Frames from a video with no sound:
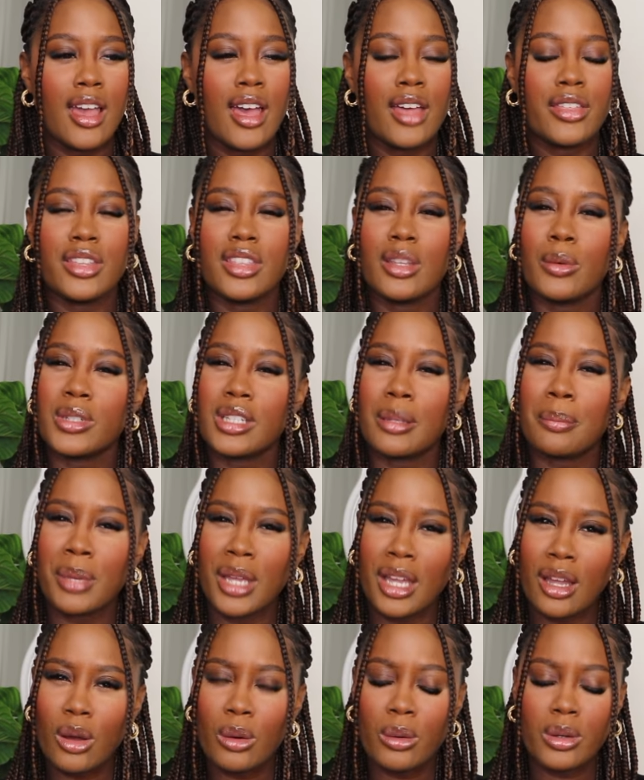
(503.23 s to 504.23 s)
I think there was a
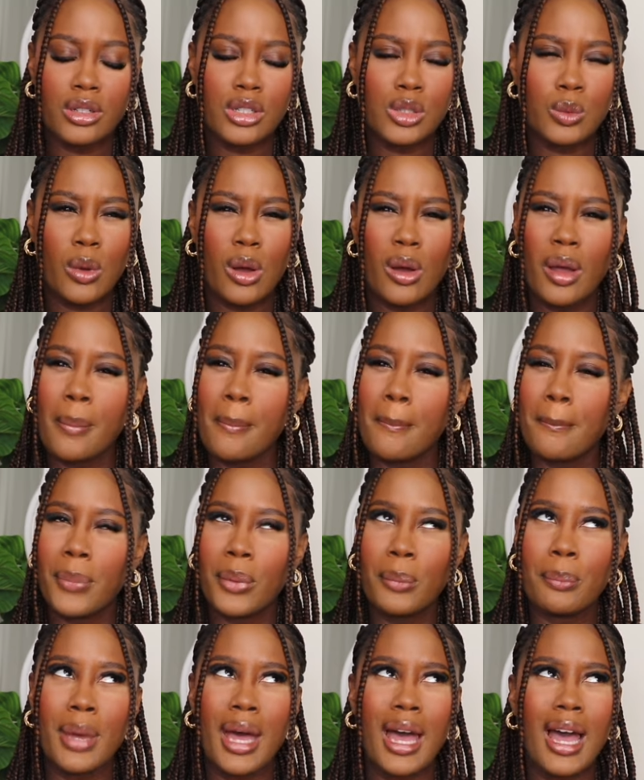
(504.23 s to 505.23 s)
pink one as well, and
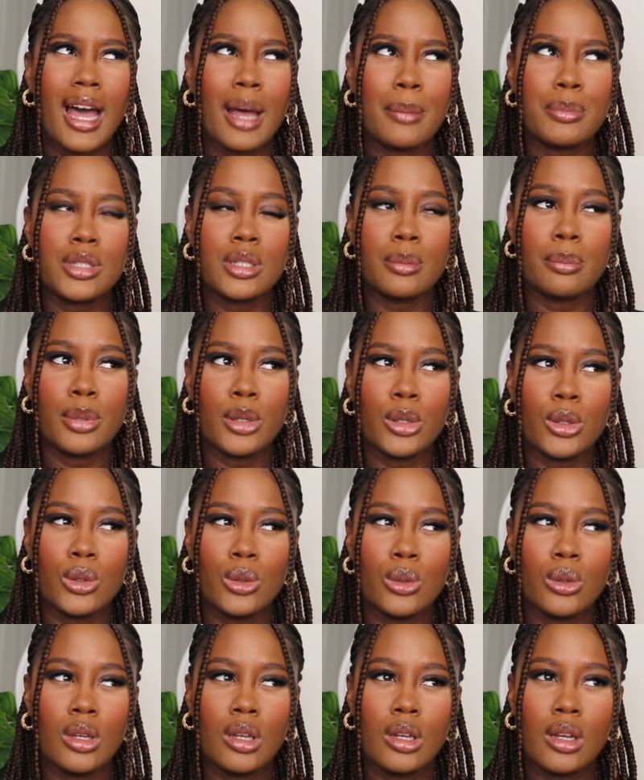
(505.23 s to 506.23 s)
perhaps
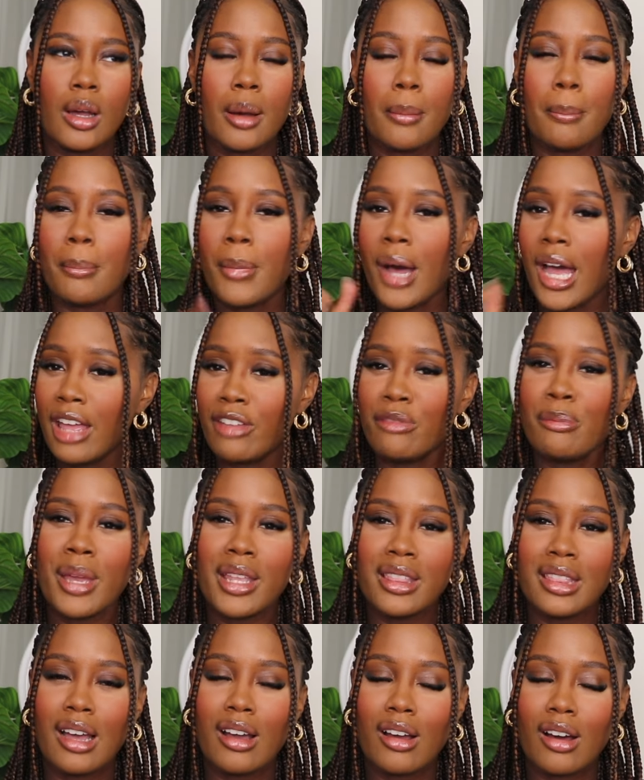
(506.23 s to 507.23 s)
blue. Might have
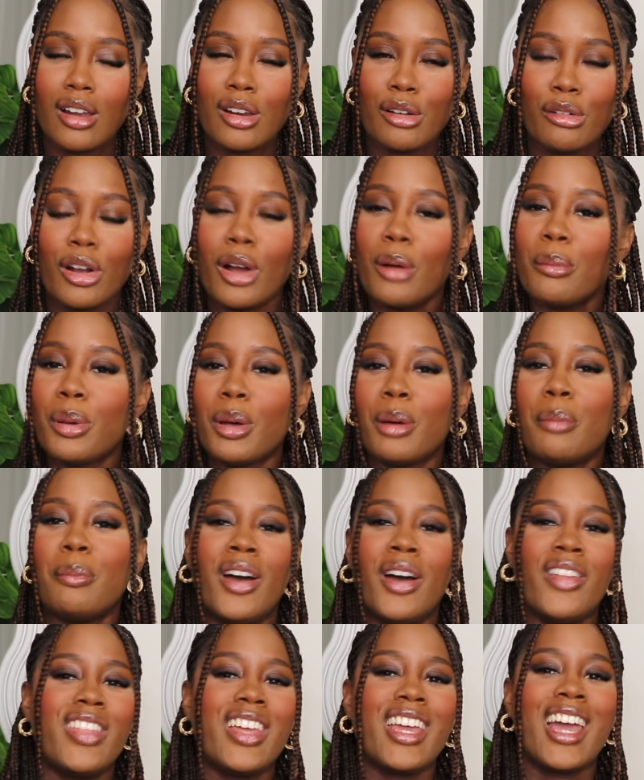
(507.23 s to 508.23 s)
made that color up,
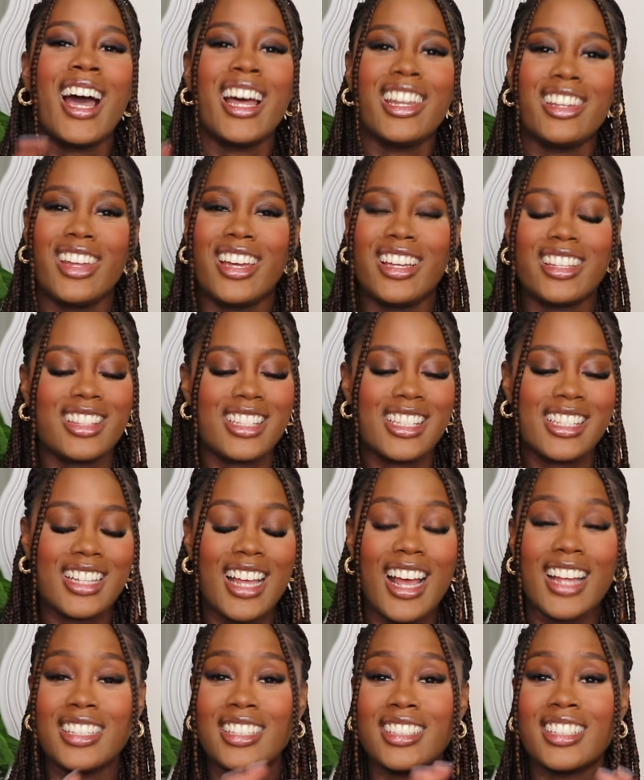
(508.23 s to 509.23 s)
but they had like the
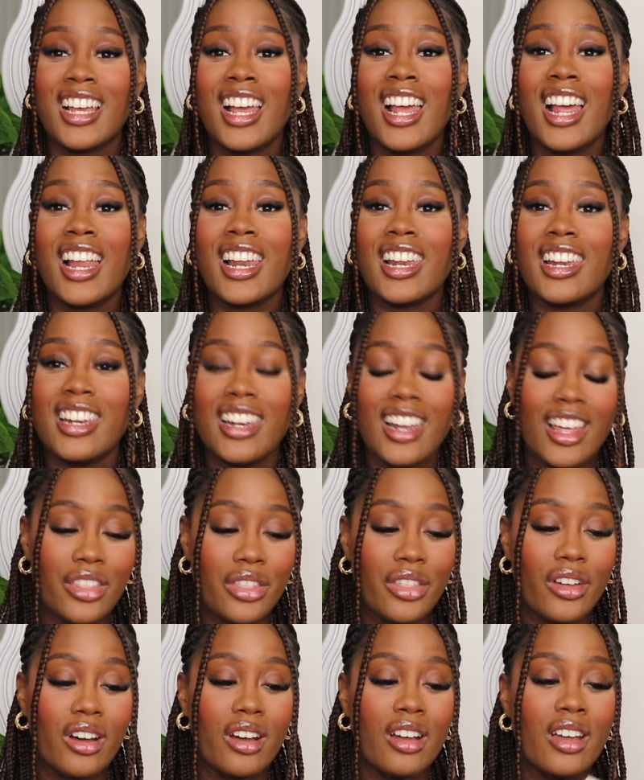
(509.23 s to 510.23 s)
standard
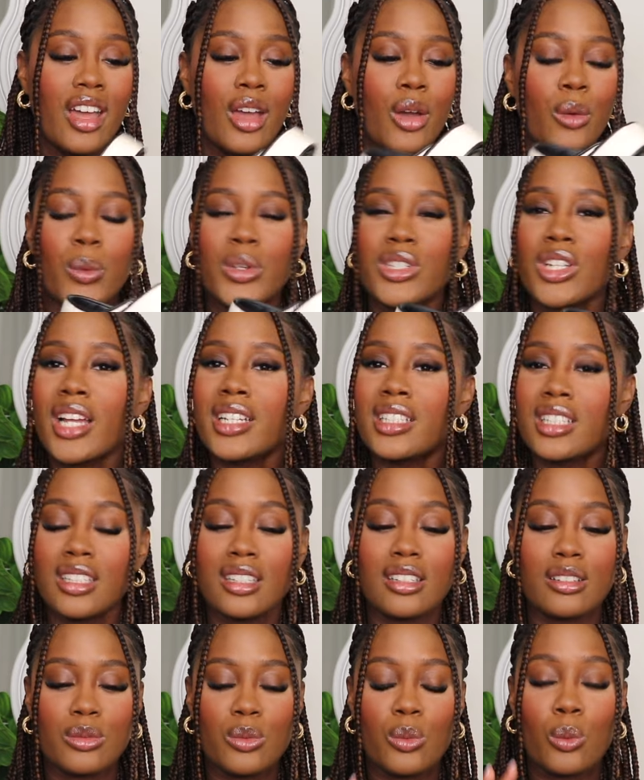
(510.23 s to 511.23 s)
leather, which I
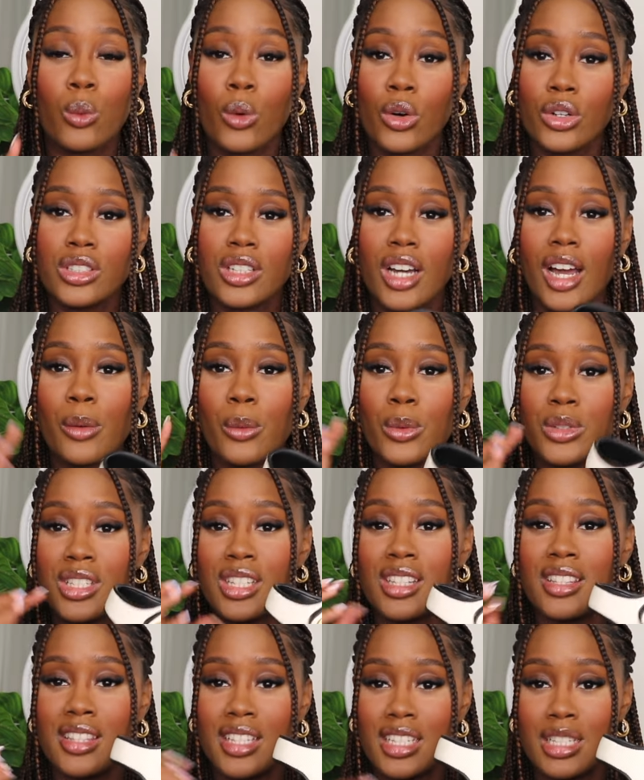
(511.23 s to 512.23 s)
didn't want. I
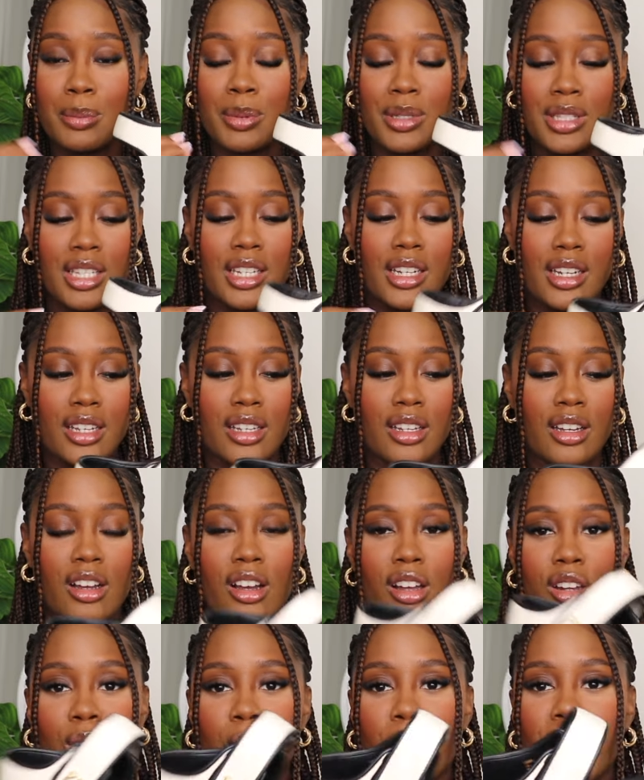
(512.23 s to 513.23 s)
wanted this particular
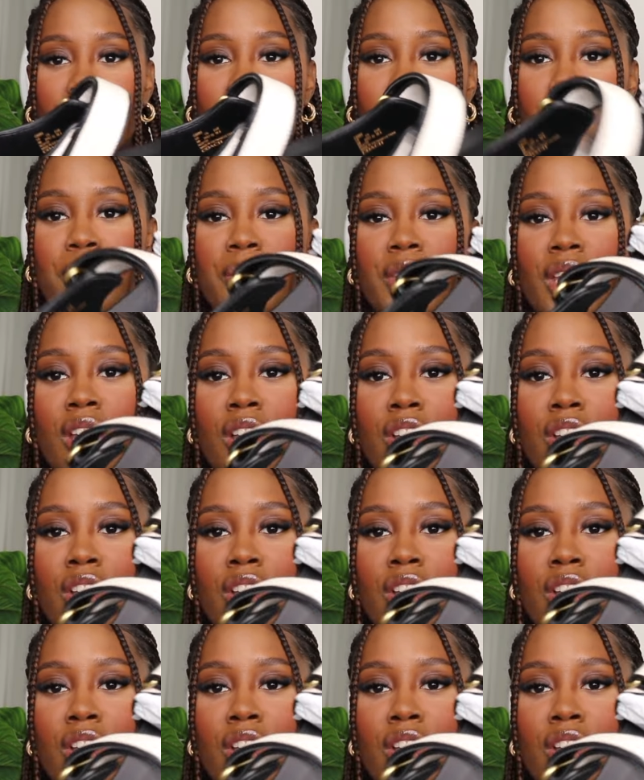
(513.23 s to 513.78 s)
colorway.